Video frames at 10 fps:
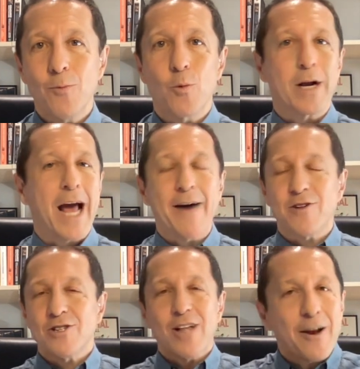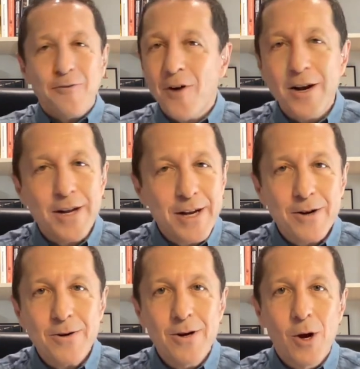We're going to have a lot of fun here.